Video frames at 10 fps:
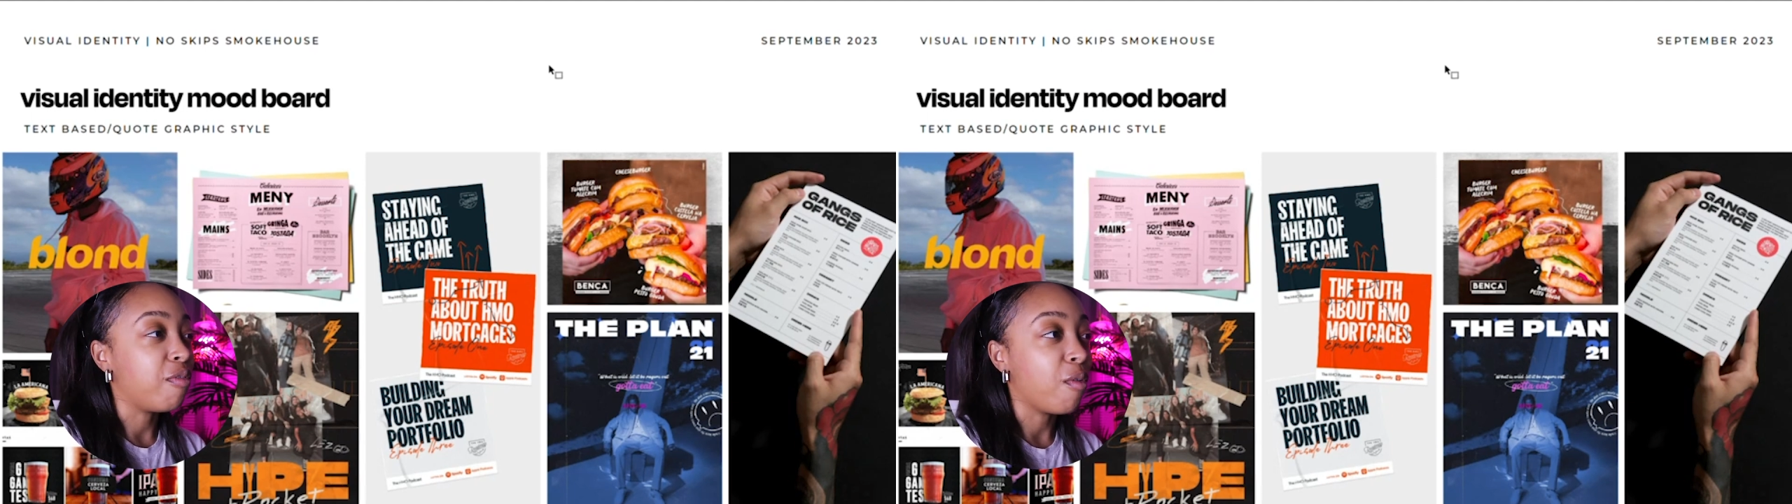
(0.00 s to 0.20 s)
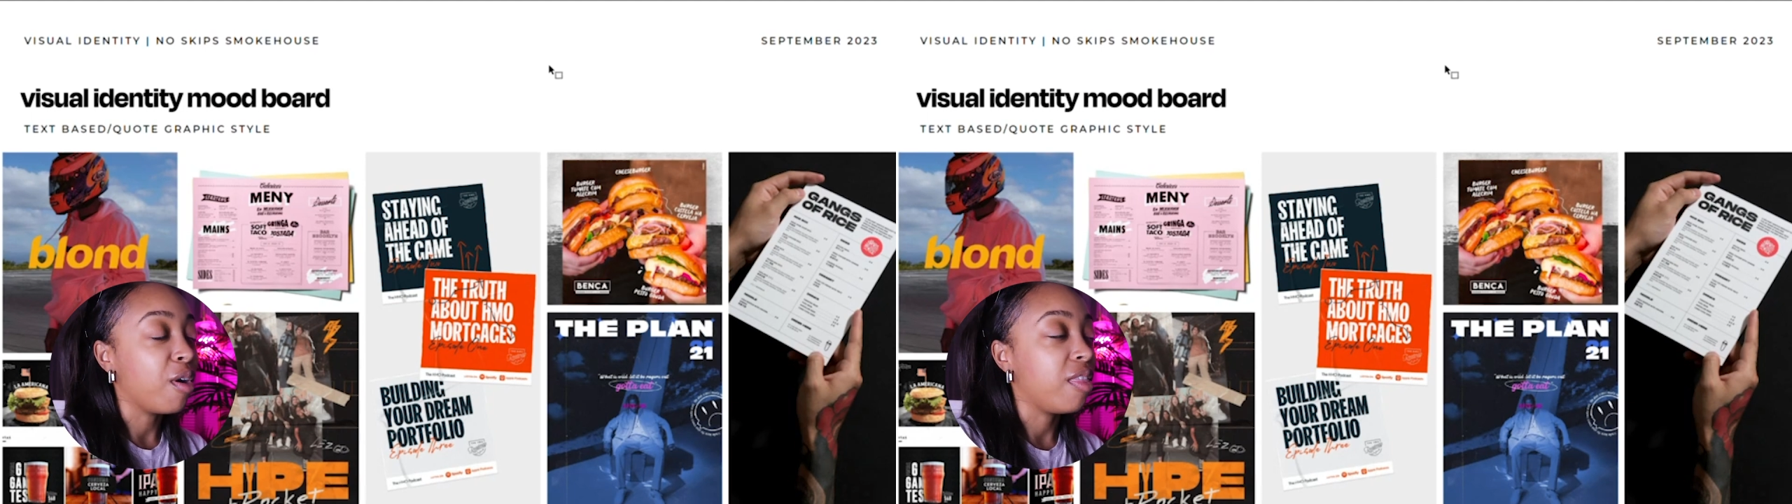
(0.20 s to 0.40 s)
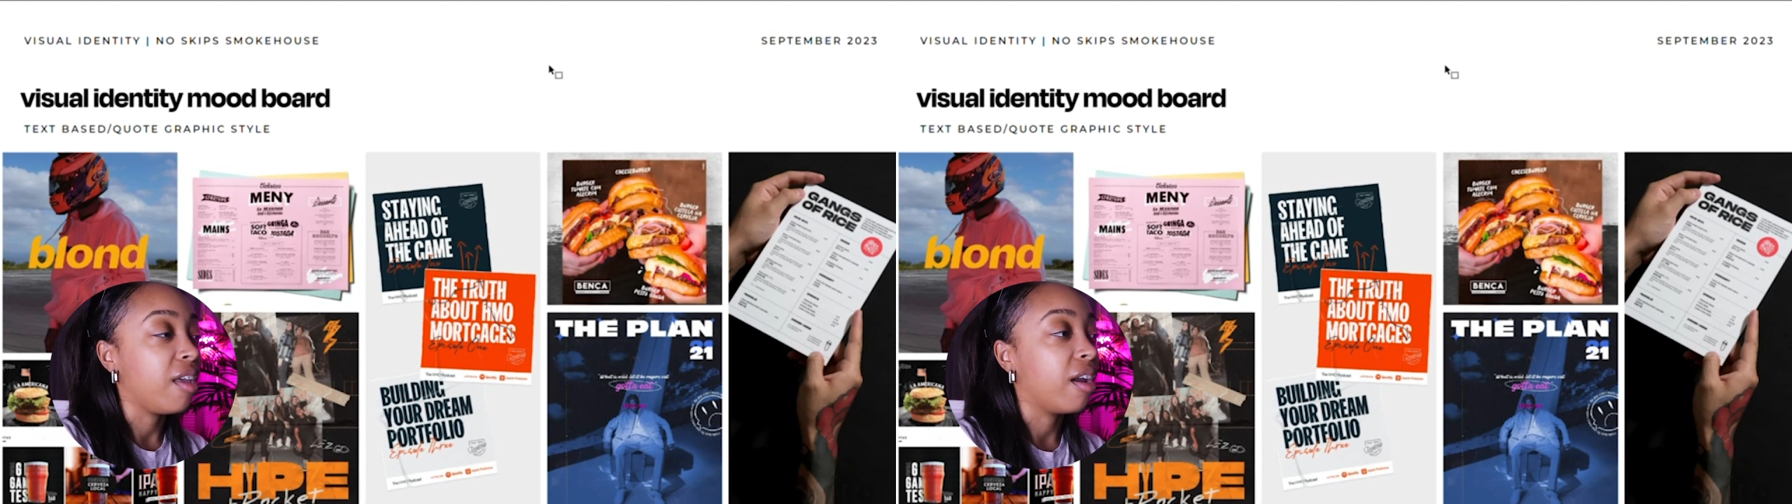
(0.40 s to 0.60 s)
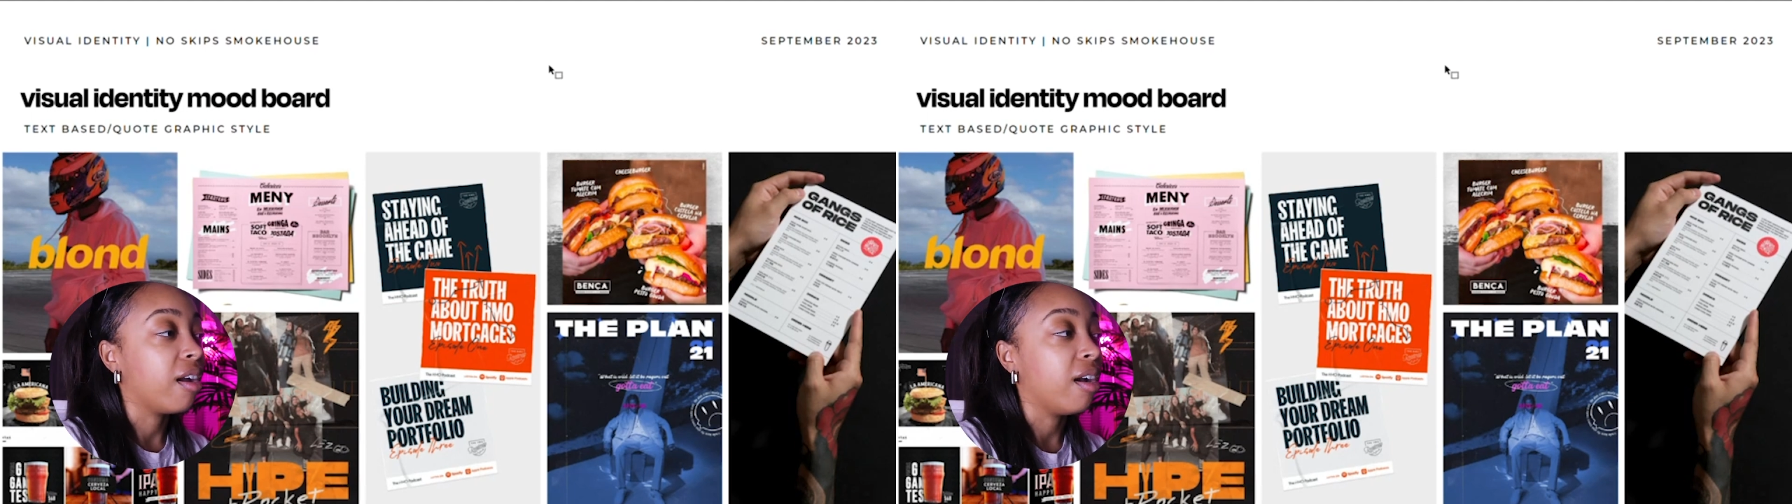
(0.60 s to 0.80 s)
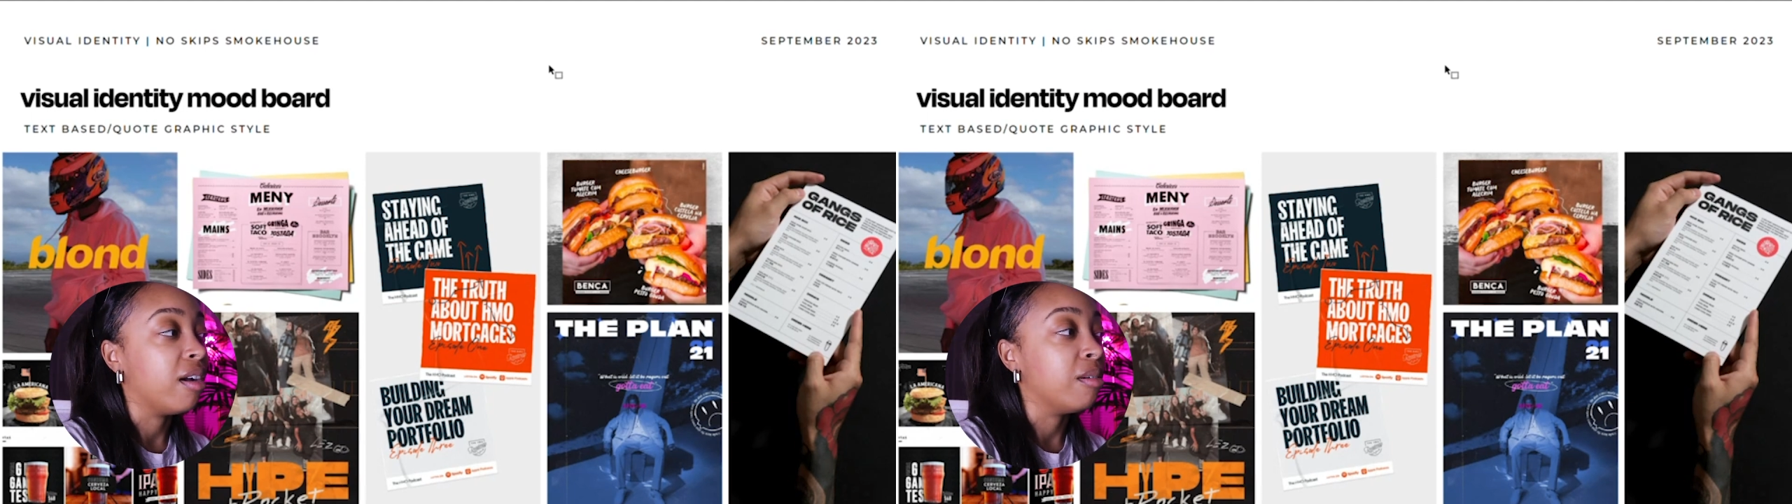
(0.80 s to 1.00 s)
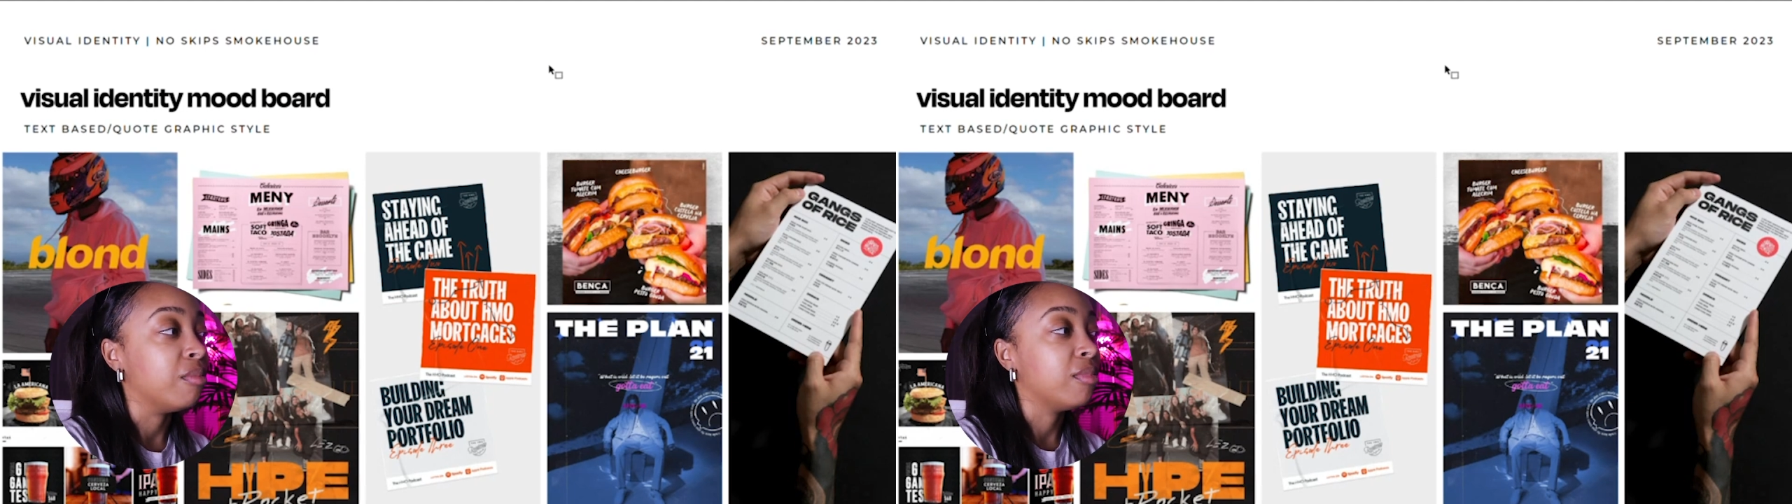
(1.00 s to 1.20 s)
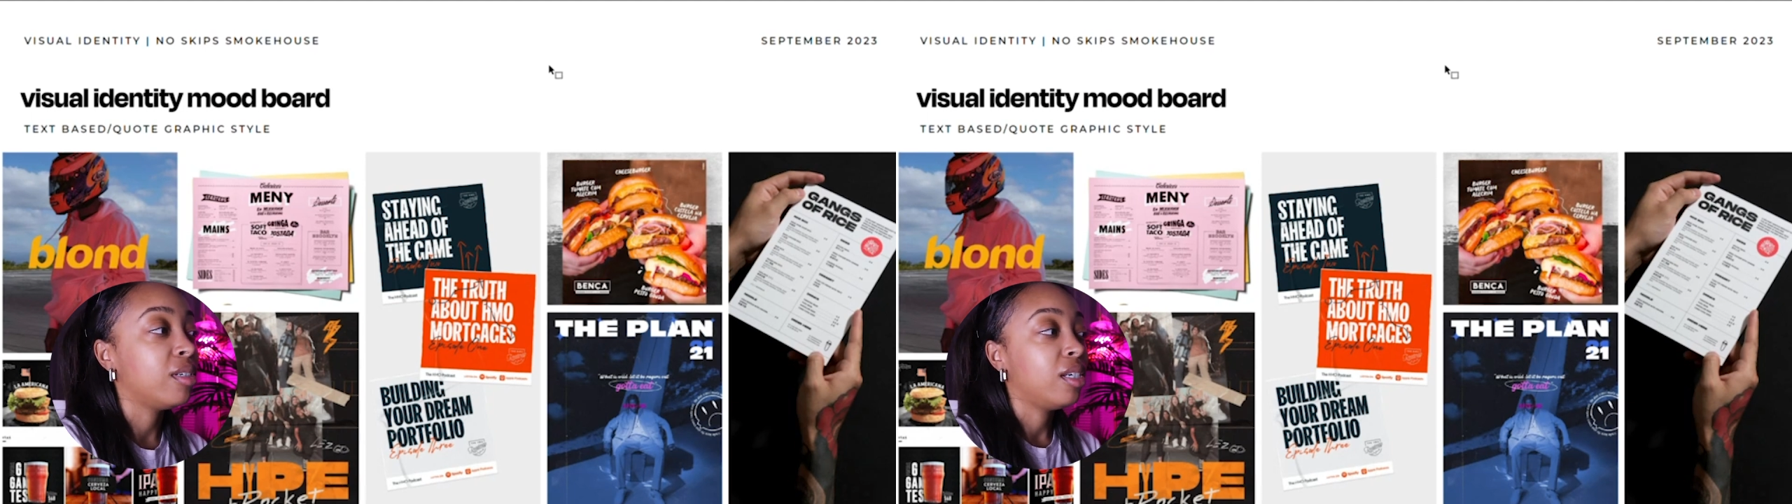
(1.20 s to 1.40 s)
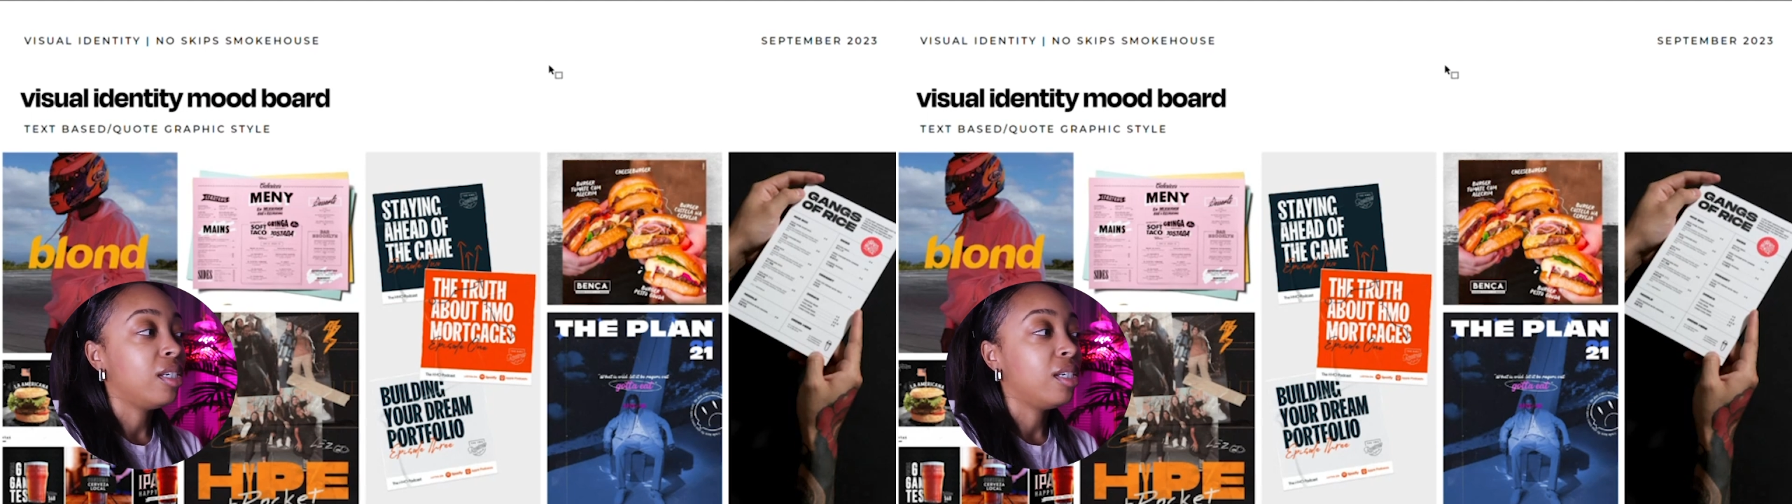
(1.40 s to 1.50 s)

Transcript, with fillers: for their um,